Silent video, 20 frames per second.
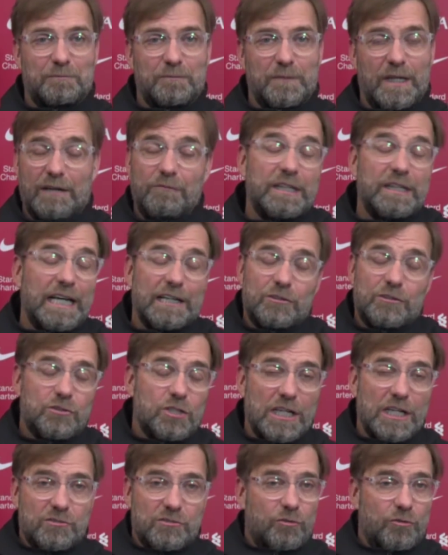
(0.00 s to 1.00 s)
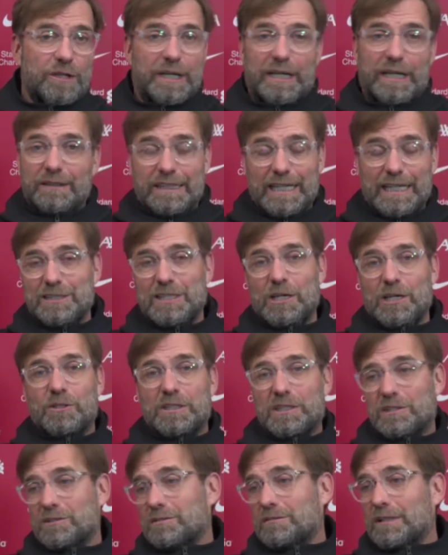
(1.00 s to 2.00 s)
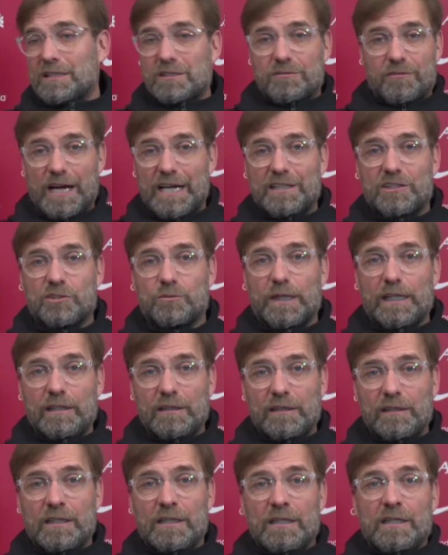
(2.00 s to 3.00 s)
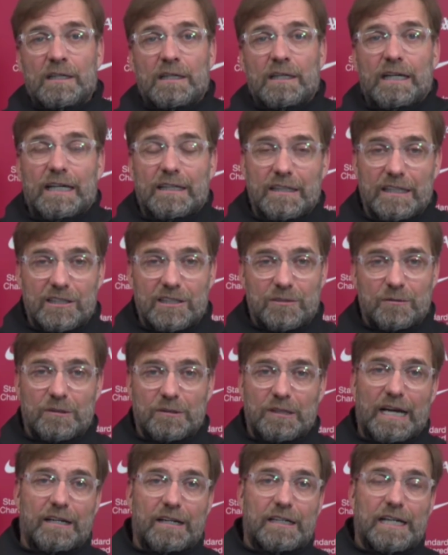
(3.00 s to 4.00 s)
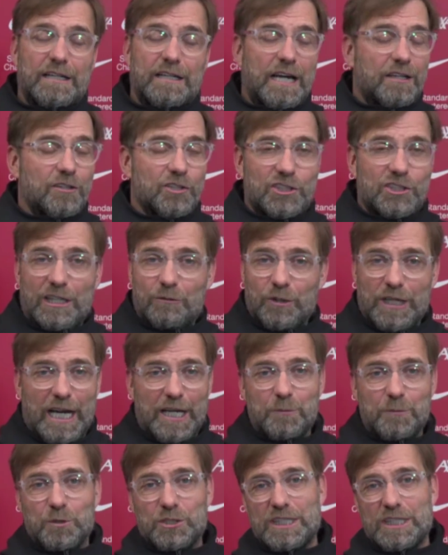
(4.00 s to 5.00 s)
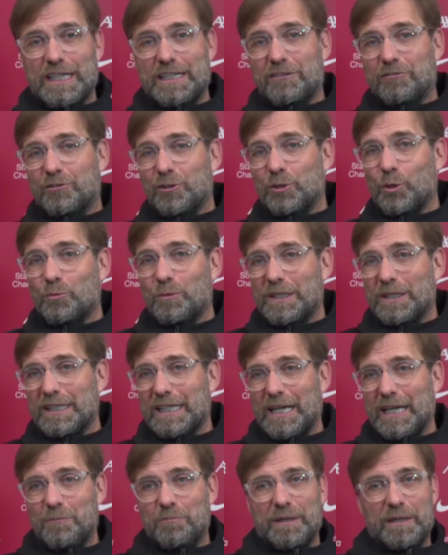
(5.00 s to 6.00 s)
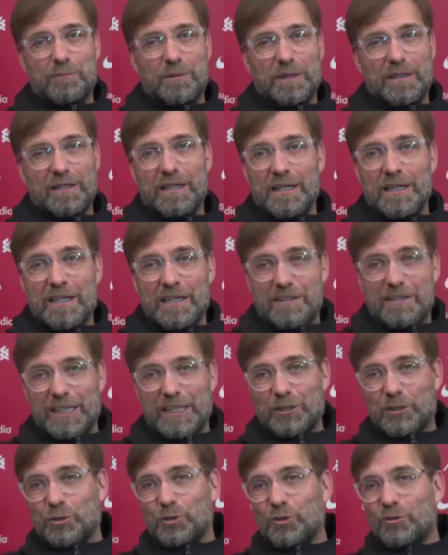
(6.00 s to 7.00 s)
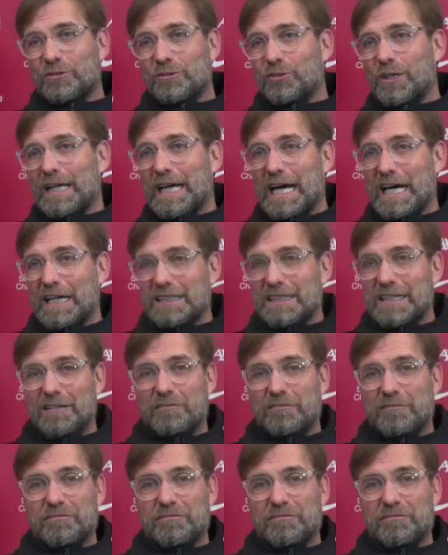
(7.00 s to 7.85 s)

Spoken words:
And we get judged for that. That's how it is. That's fine as well. And it's, I can understand 100%. If you don't win the game, people think you don't try hard enough.